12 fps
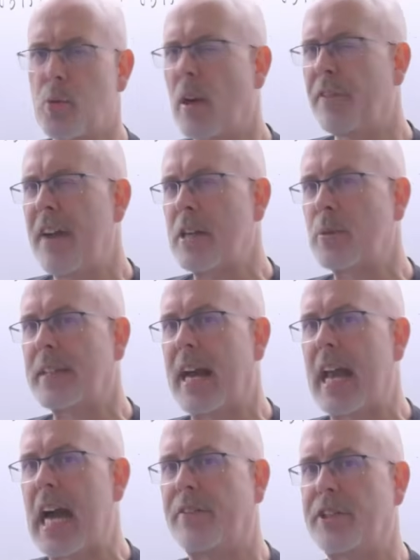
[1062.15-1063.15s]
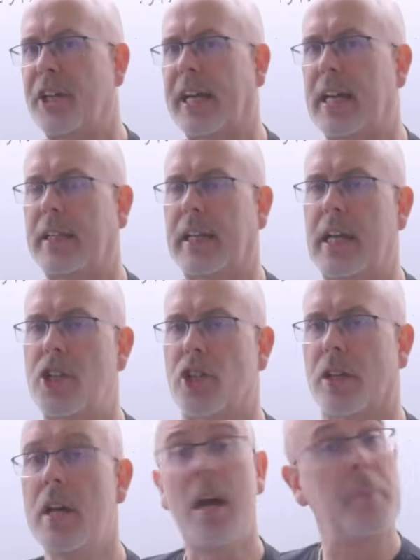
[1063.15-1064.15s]
What effect would that have on your
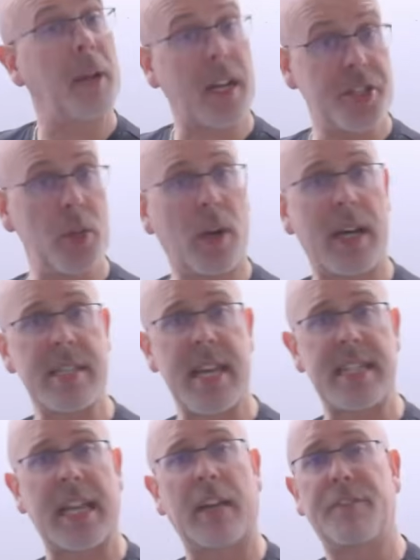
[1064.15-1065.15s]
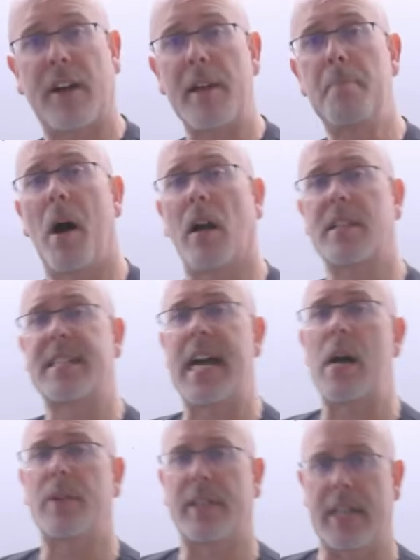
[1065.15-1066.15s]
calculation? Because you guys tend to get very bogged
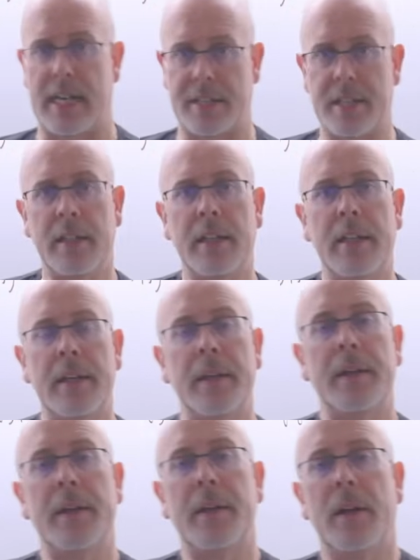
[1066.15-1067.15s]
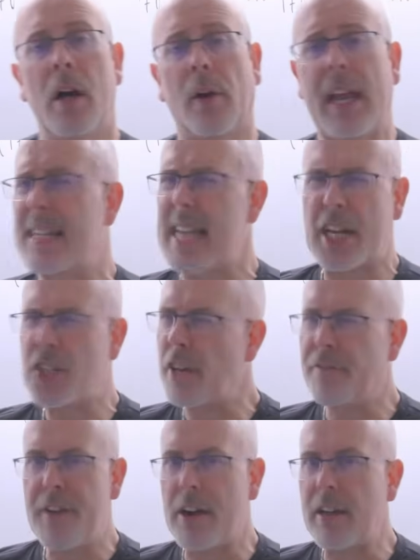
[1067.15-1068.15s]
down in that. Okay, it's actually a
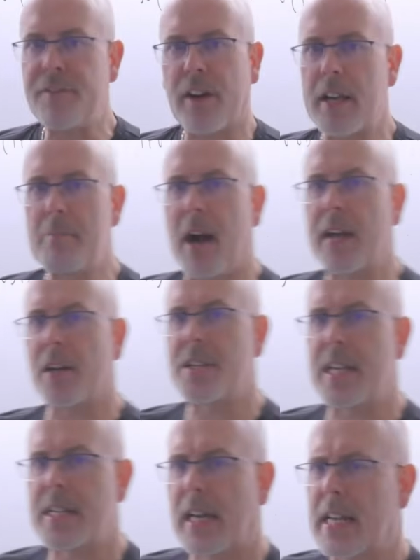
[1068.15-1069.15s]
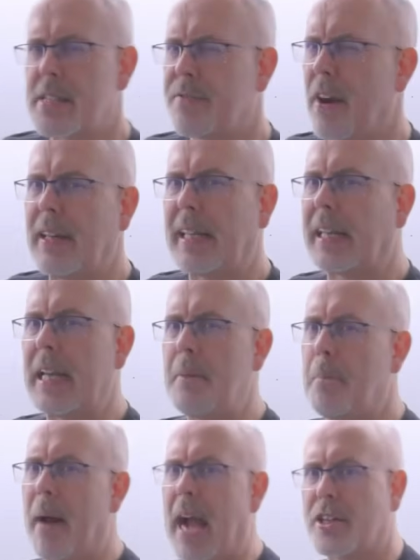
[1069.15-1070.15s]
very, very minor detail and has very little
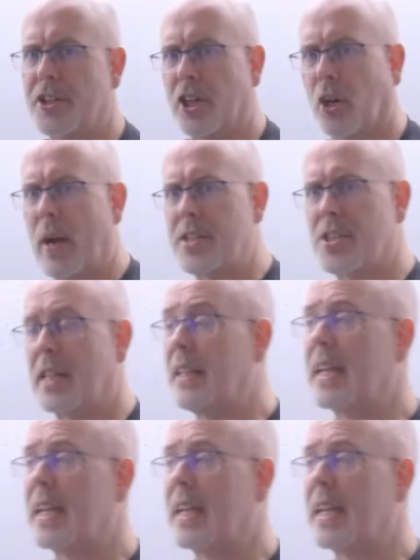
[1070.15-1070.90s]
impact on your question.